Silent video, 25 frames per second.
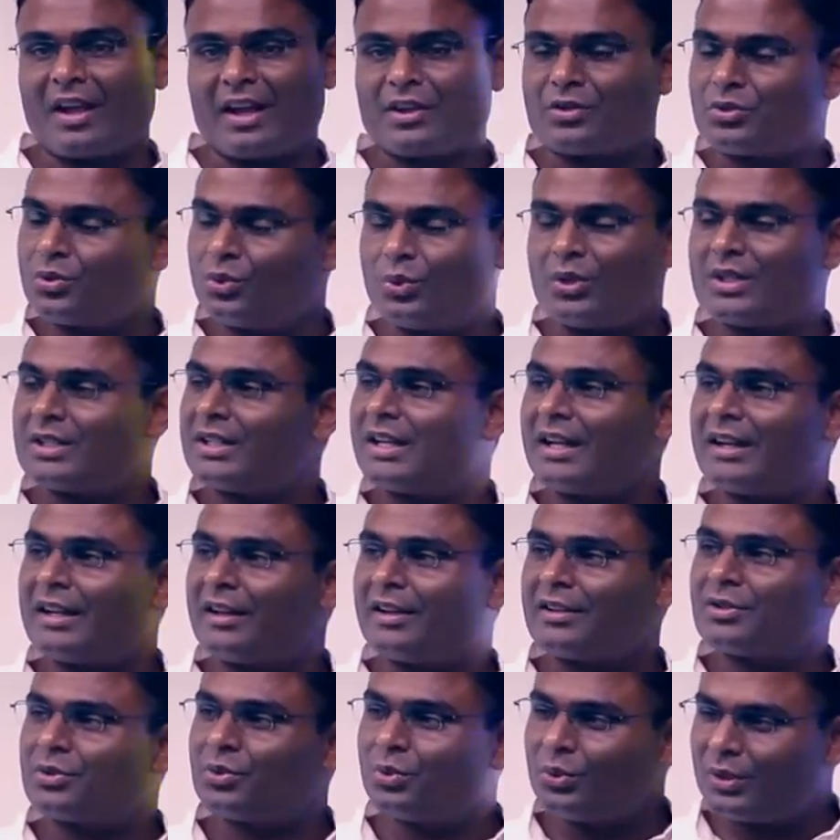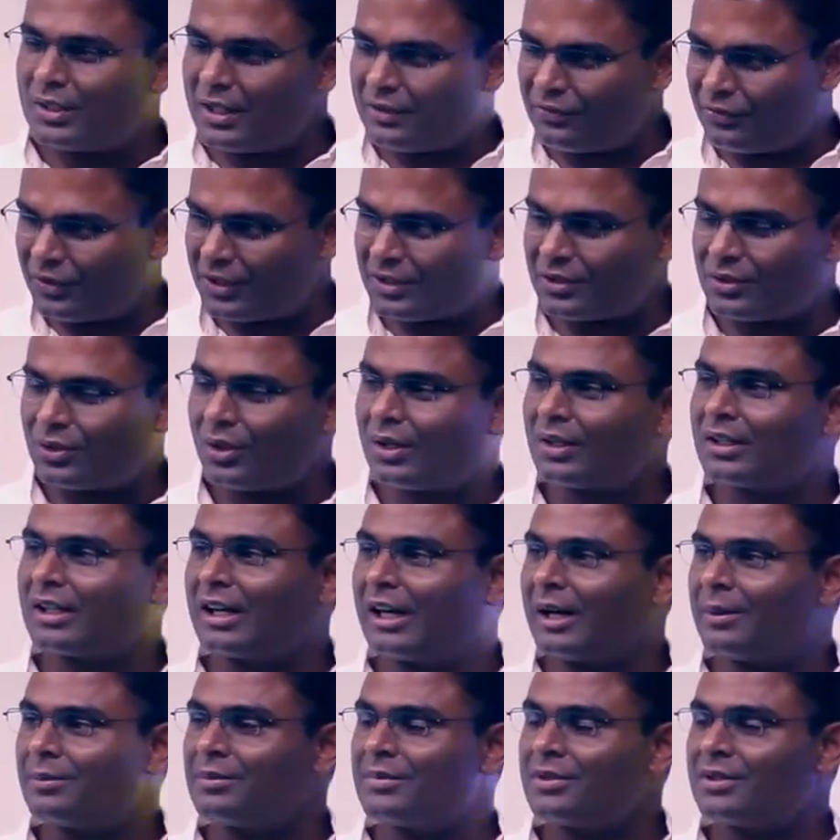As soon as the first thought
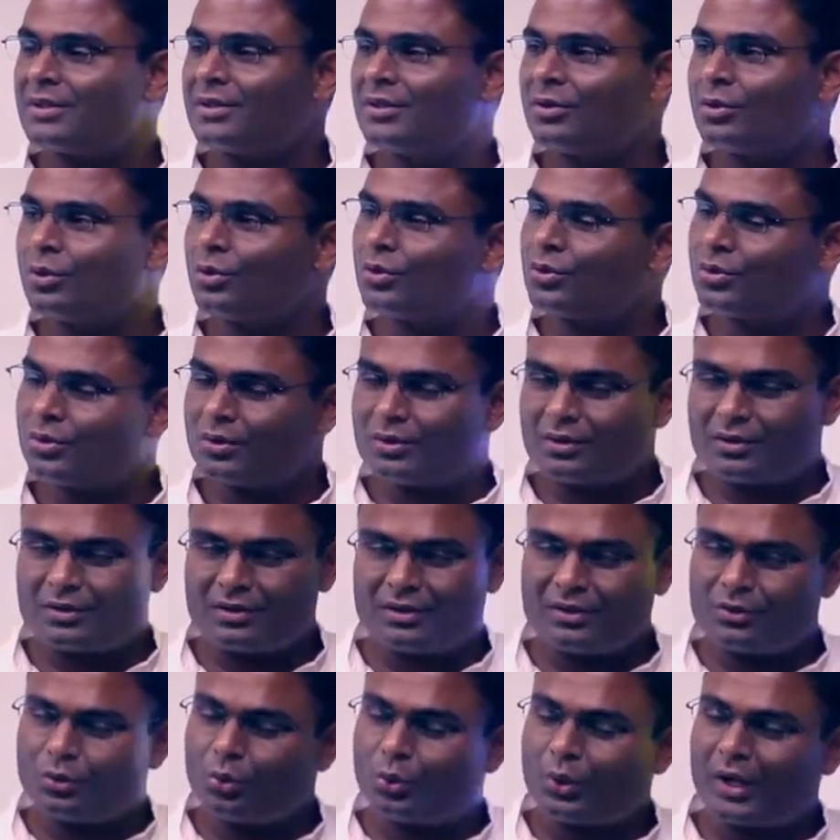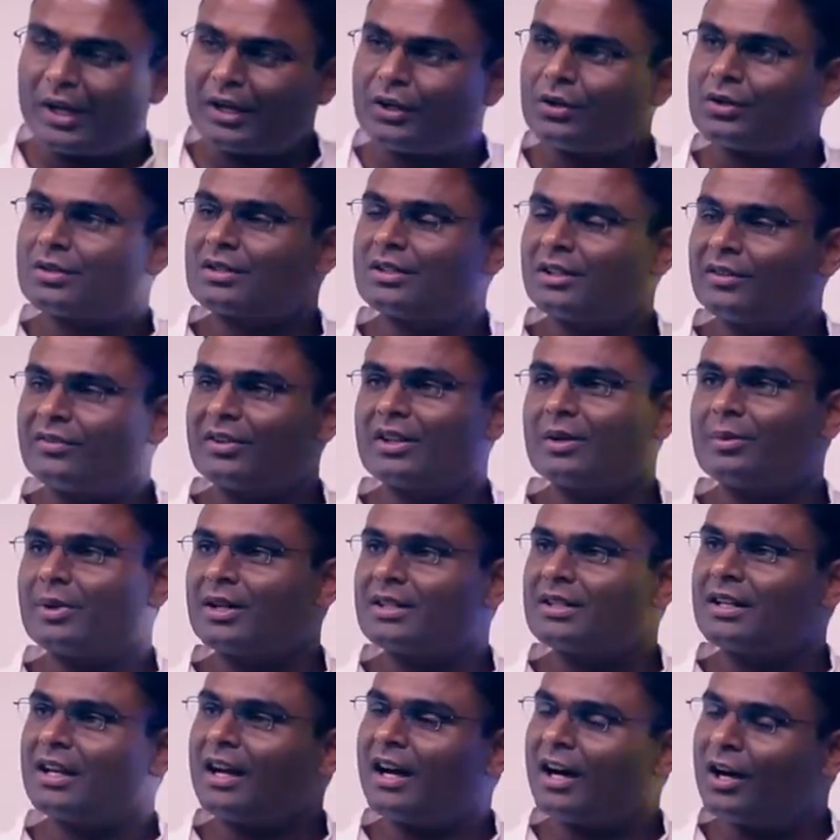comes, you should look at yourself and
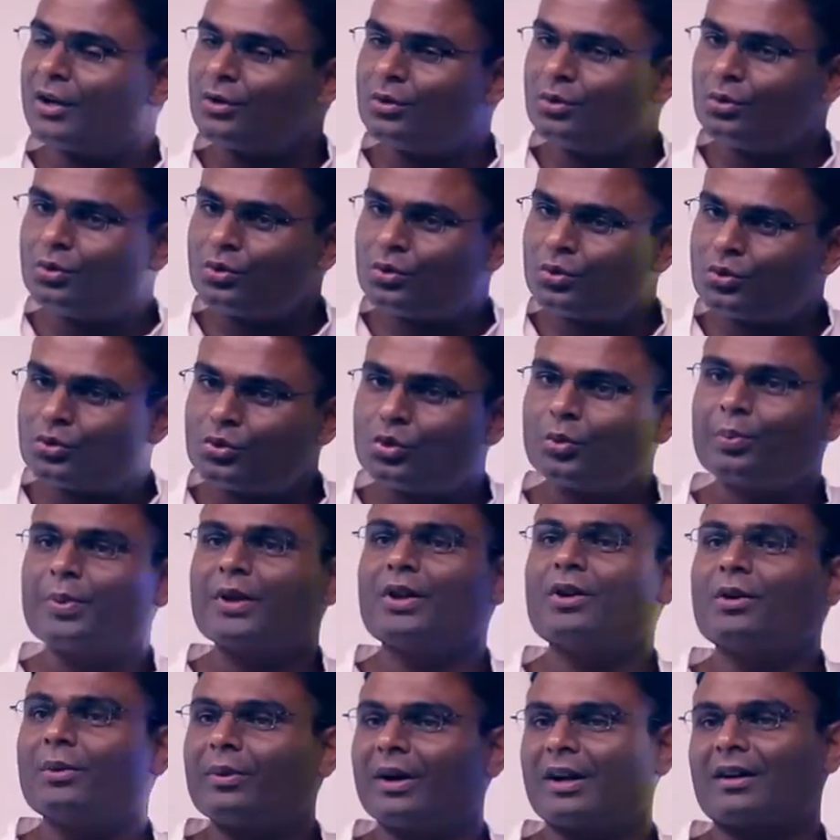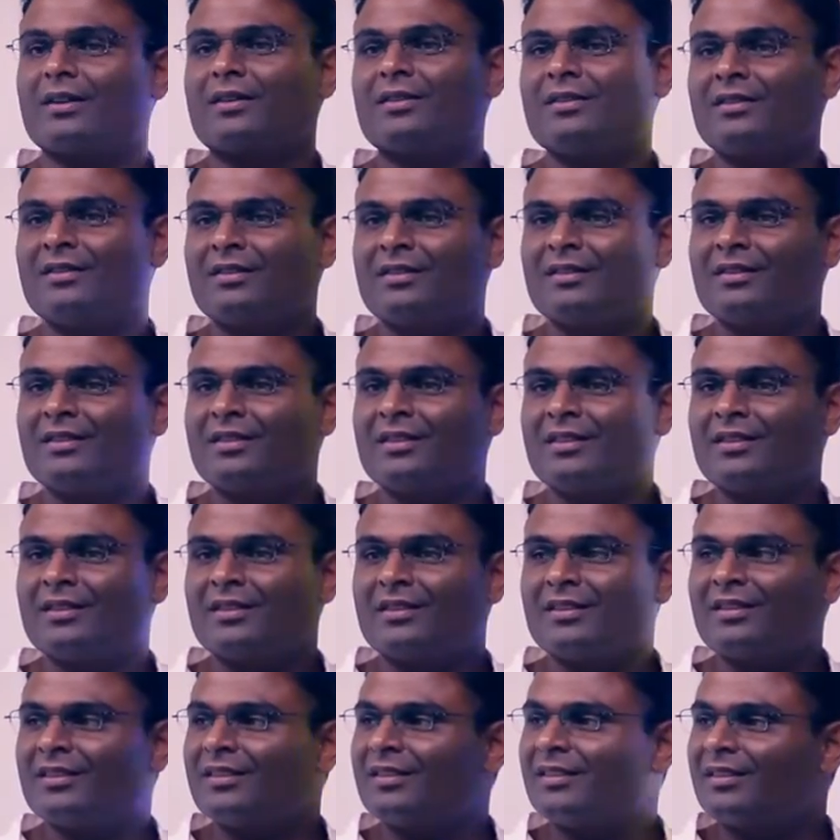say, are you stupid or what?
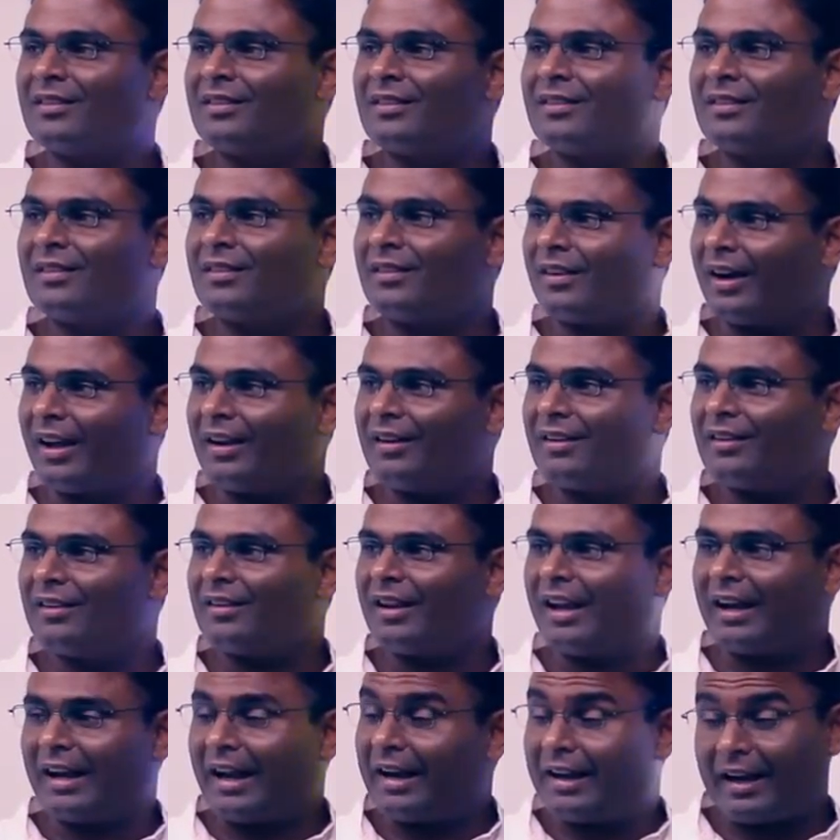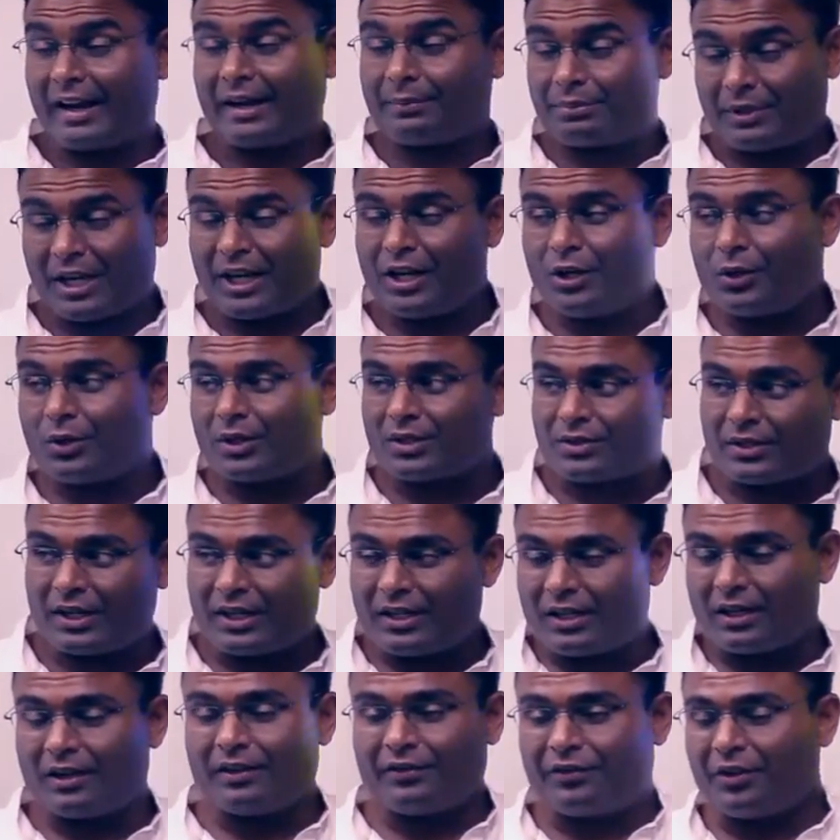Right? And I'm telling you this,
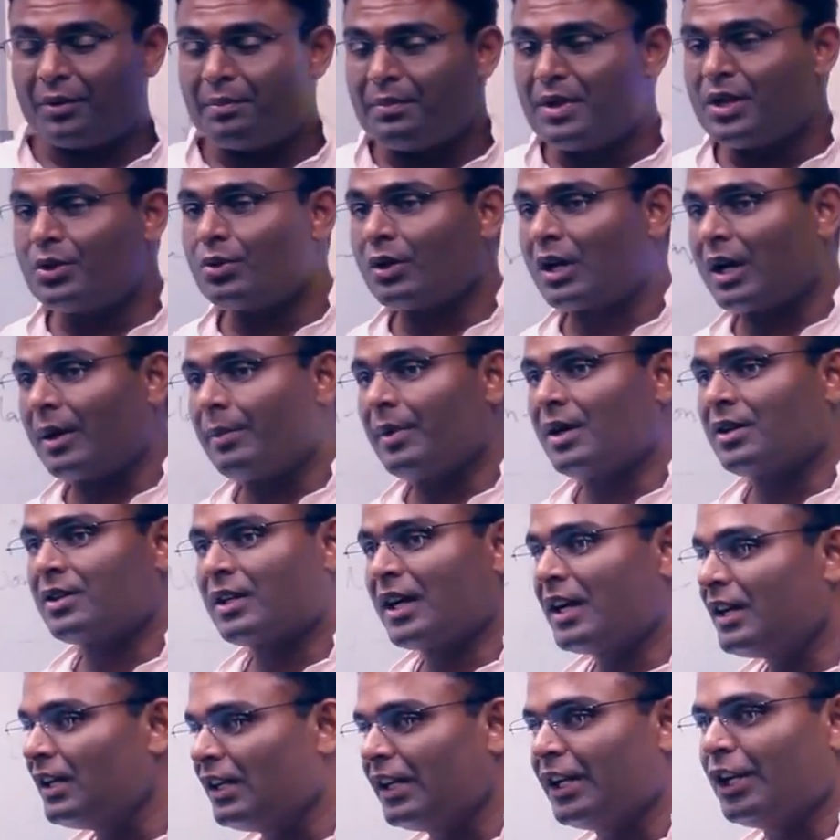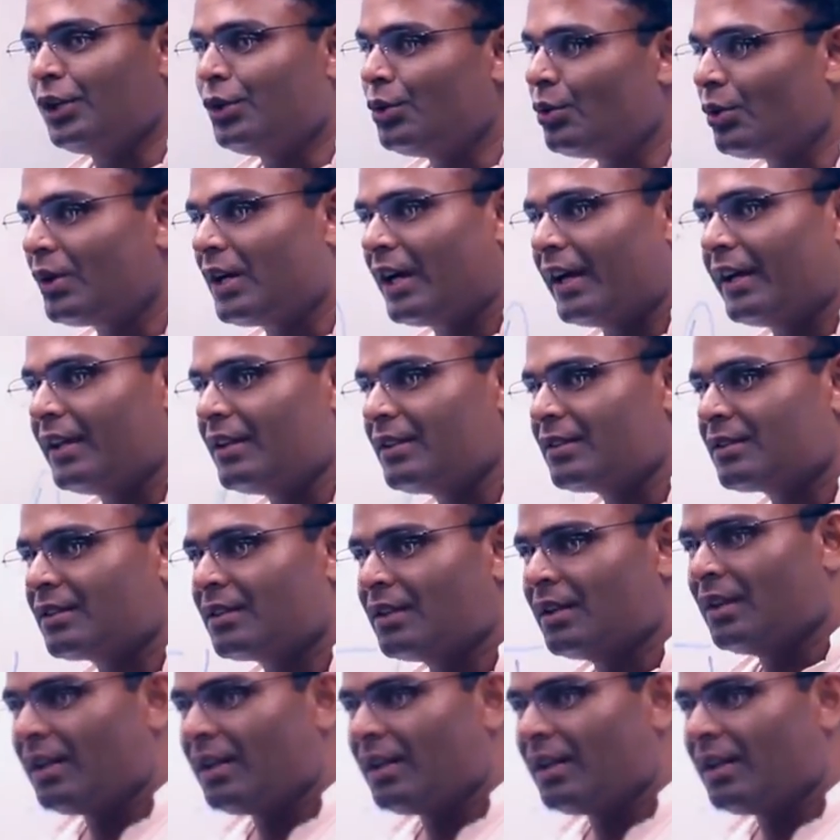right? For me to come and try and lead you guys,